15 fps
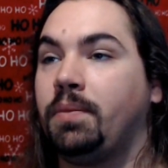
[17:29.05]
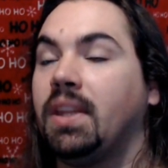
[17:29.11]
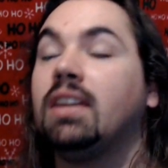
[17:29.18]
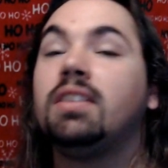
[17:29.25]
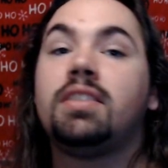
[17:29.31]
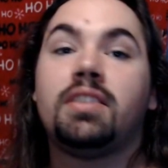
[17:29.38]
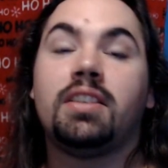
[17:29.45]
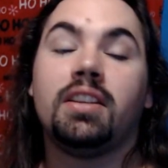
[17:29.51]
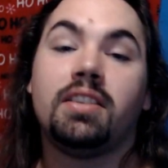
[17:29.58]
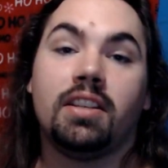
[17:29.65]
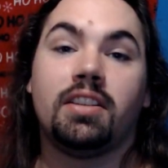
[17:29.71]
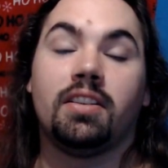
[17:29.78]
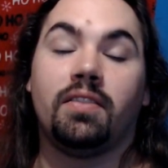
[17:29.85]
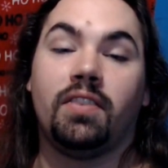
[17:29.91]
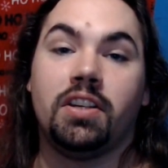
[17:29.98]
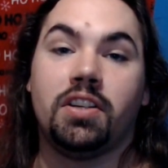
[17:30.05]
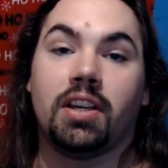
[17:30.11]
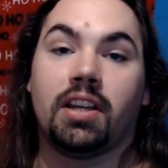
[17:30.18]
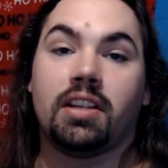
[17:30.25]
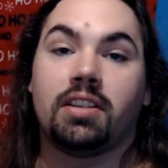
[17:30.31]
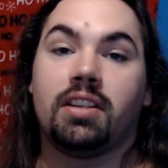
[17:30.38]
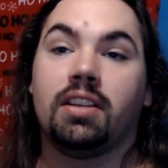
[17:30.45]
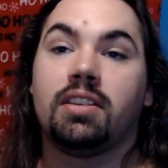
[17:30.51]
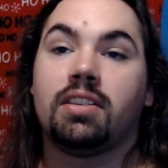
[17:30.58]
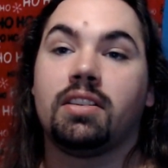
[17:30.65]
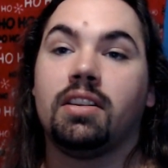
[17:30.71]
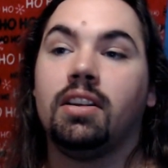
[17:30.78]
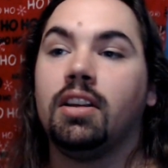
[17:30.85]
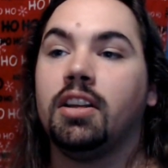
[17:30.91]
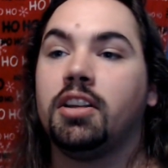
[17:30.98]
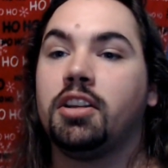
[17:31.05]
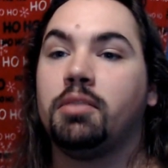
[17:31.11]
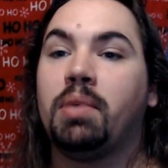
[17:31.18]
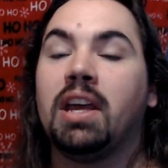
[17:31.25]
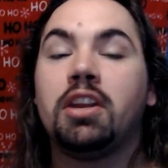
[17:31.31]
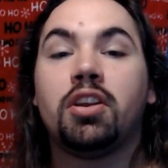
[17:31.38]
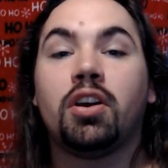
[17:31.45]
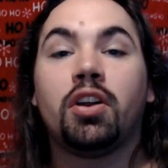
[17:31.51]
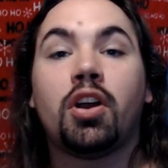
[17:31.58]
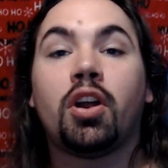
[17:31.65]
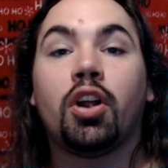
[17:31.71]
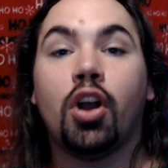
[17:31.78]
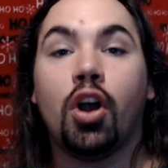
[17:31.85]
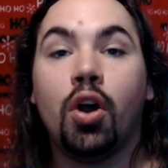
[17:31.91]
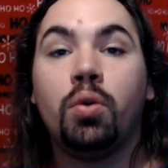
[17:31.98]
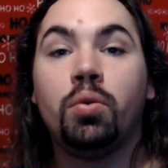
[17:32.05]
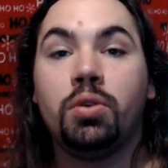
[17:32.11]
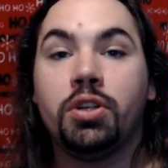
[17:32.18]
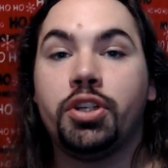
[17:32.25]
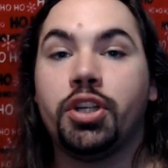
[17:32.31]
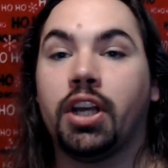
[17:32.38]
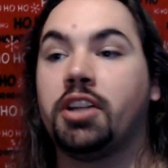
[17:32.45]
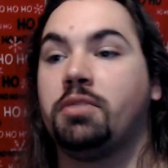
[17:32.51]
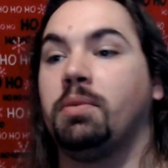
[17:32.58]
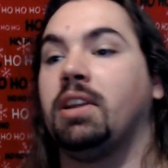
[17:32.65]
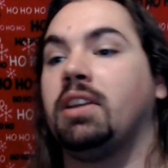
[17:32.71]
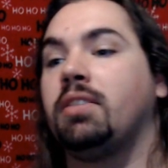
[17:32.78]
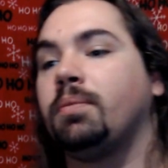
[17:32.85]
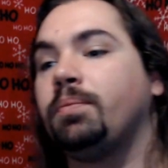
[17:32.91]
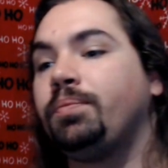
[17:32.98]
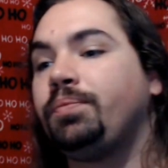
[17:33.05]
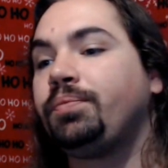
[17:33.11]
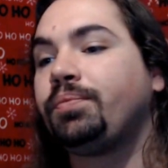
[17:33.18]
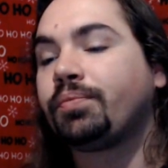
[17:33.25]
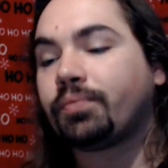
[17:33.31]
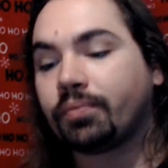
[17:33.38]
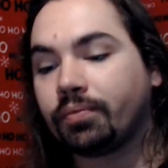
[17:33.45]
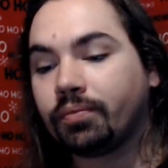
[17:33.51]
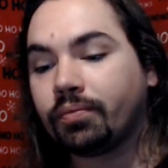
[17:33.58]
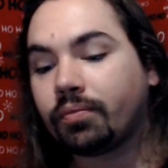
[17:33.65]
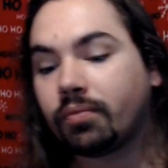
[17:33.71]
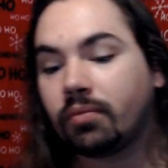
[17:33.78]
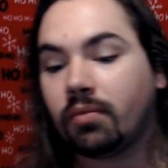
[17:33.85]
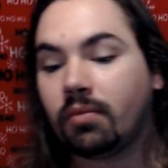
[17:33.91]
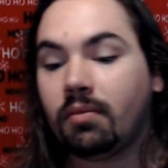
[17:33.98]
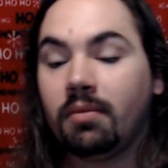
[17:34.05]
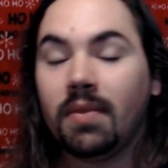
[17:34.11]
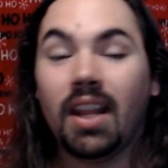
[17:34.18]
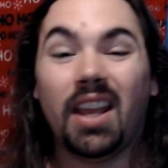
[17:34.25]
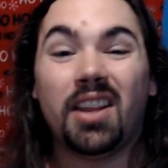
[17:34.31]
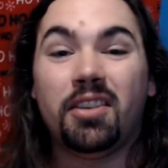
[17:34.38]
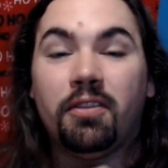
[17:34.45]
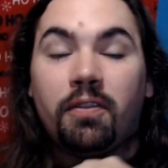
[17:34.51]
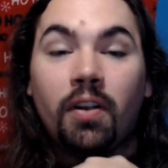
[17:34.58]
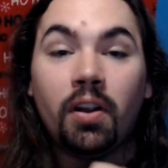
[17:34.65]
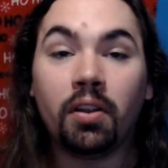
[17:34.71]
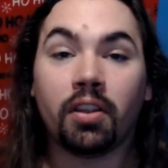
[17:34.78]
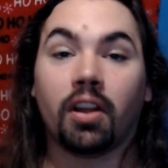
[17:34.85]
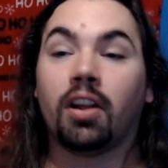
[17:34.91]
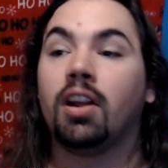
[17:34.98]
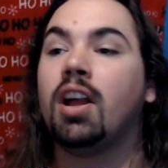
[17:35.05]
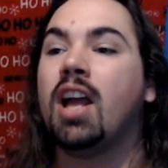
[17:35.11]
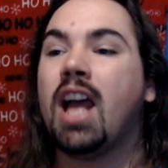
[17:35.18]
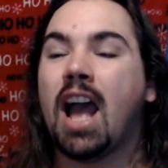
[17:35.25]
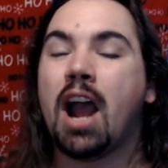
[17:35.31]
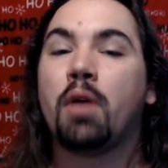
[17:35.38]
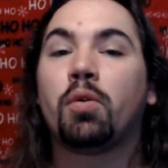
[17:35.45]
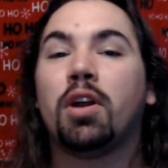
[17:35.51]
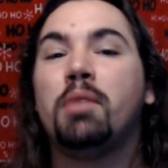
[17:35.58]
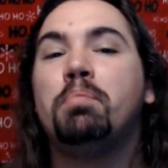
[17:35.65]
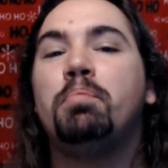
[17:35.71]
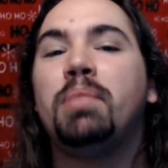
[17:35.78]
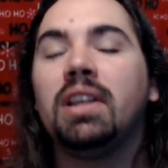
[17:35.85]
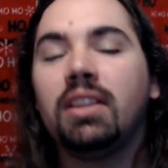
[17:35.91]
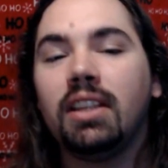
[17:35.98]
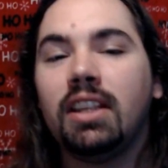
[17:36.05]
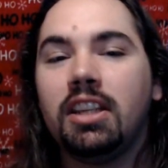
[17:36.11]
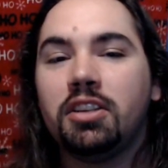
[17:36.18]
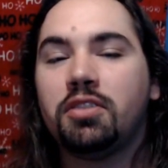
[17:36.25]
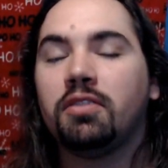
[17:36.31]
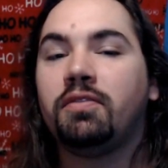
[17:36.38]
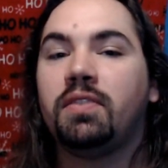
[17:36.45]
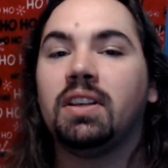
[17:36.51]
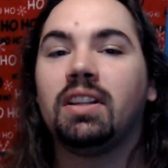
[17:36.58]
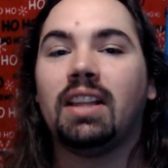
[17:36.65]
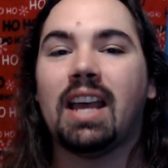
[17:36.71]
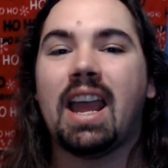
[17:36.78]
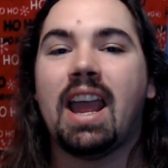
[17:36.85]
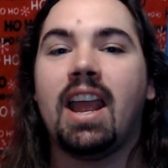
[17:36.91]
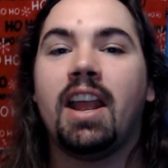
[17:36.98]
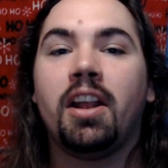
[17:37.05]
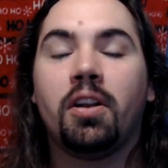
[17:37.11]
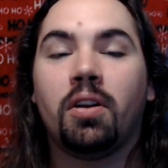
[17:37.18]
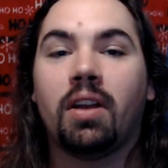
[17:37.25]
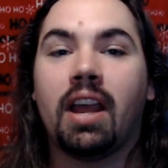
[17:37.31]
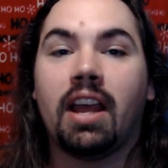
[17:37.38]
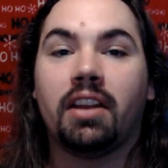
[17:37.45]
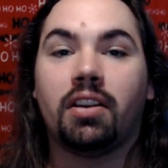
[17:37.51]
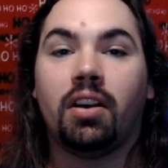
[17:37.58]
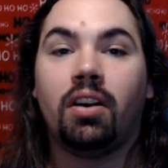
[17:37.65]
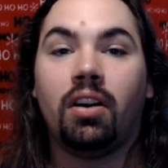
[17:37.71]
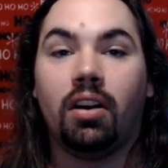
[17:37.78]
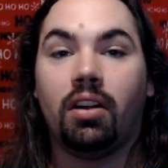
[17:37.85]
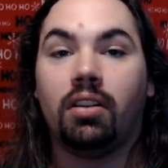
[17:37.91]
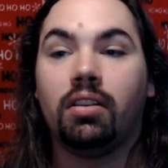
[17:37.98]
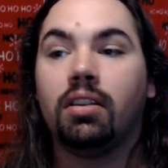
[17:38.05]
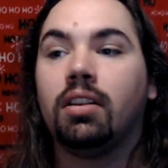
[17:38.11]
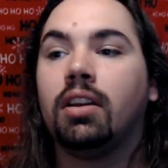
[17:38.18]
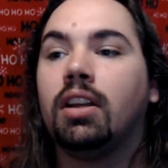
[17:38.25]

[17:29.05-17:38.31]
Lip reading: instances of injustice depend on our own judgment. And further, our ability to feel anger at all